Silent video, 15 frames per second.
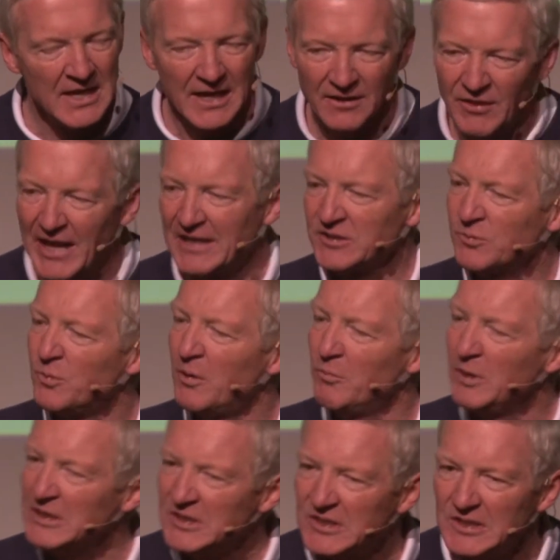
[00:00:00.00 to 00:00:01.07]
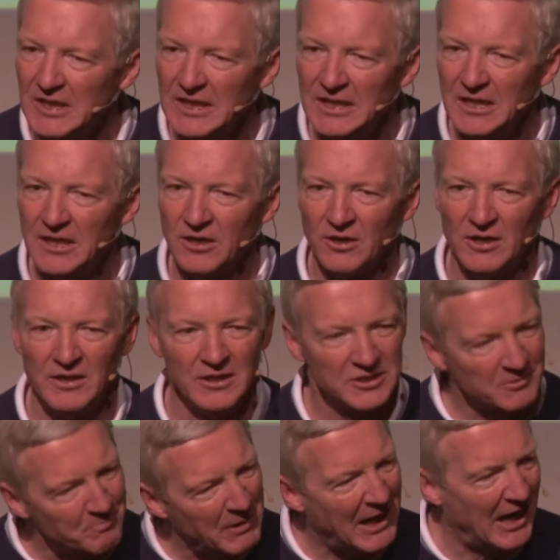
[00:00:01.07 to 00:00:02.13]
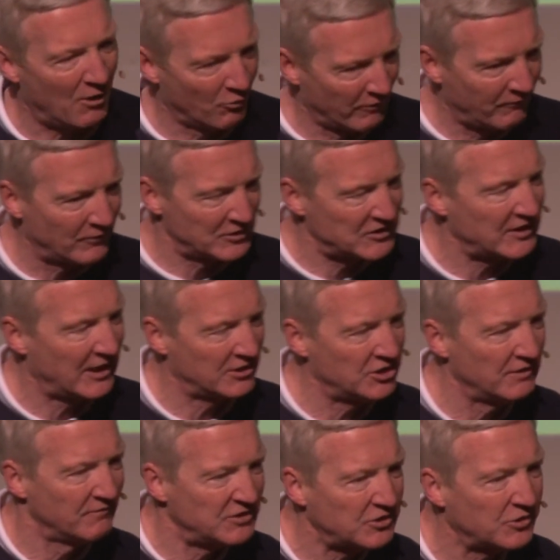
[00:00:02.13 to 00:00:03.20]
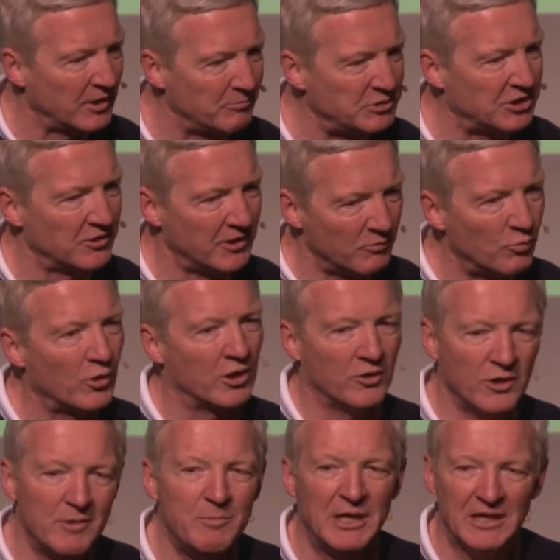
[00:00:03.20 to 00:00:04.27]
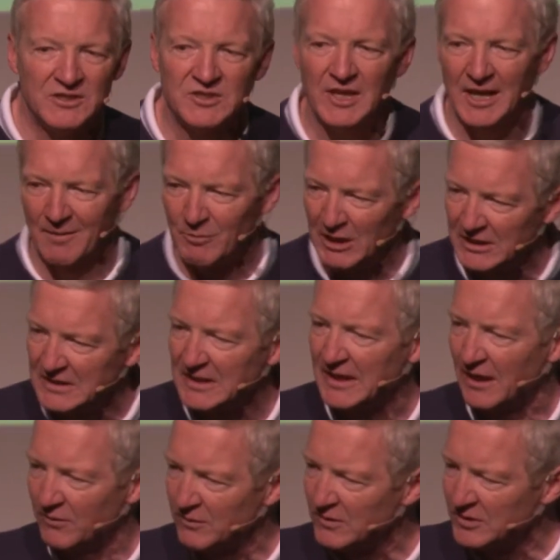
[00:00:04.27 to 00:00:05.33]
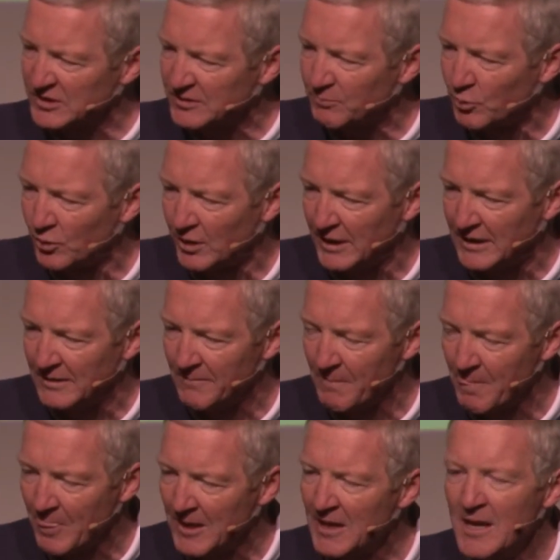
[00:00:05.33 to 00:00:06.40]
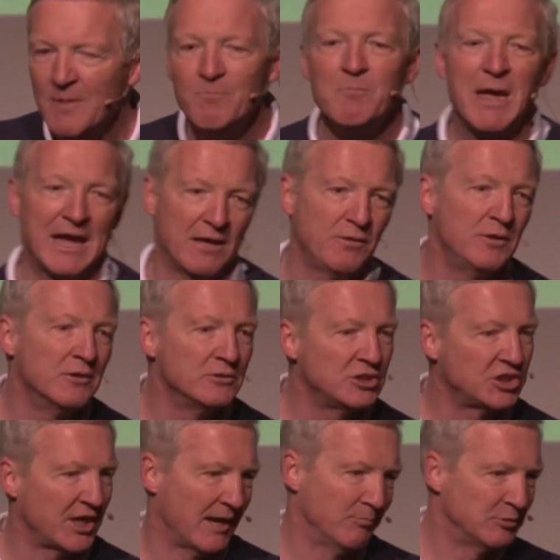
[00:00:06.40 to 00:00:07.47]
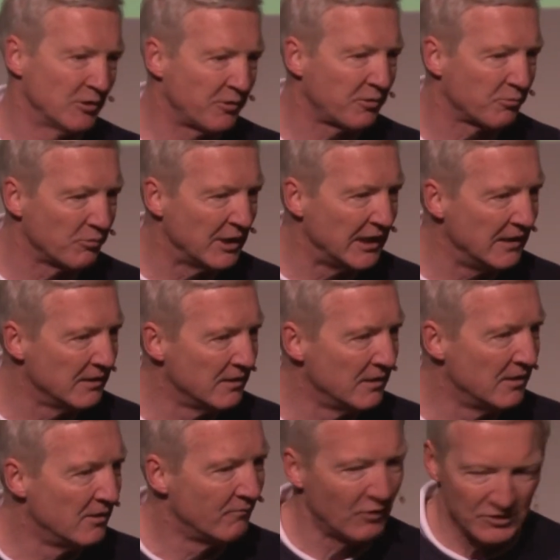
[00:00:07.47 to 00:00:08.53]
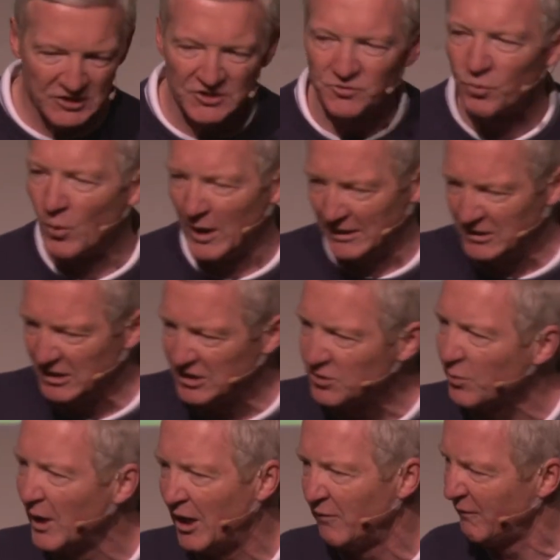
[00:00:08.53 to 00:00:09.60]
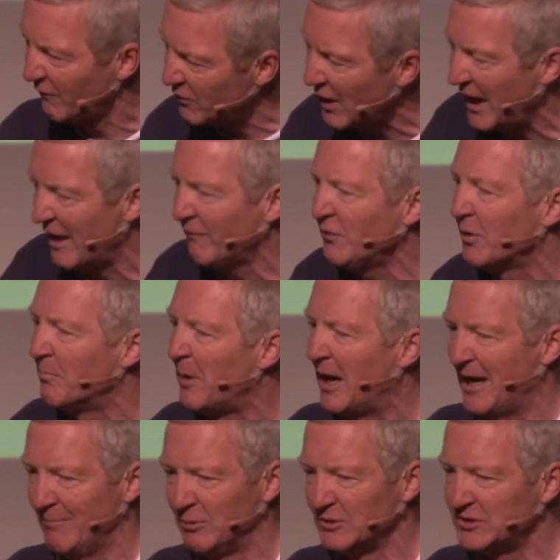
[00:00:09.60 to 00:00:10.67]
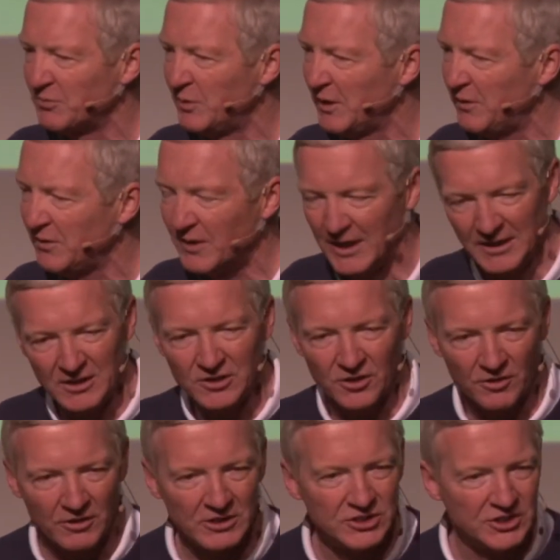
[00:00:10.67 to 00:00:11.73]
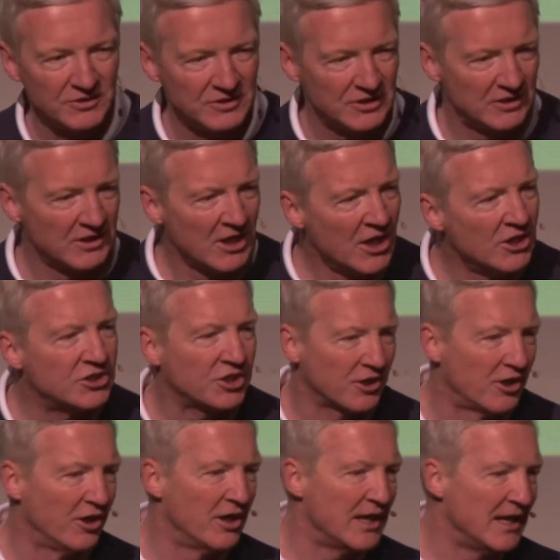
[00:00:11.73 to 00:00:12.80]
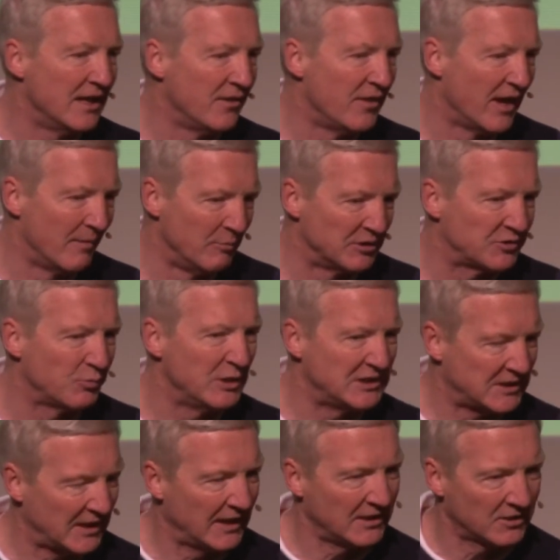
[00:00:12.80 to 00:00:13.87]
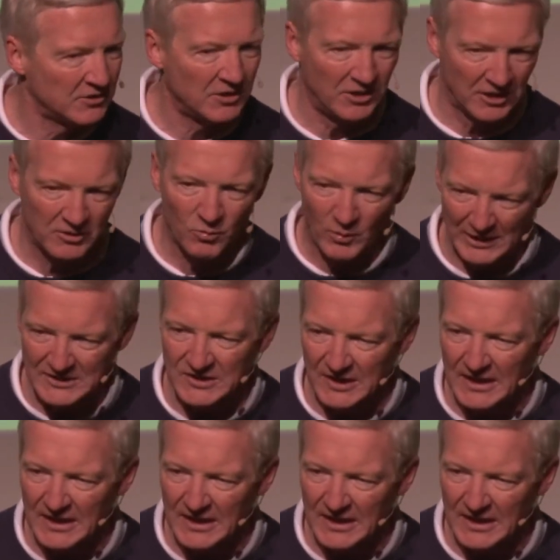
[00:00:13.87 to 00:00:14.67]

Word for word: And that's what we see here in this powerful section of Scripture that we're going to be examining together this morning. Matthew chapter 3, verses 1 to 12. If you have your Bibles with you, i encourage you to turn in them as we take a look once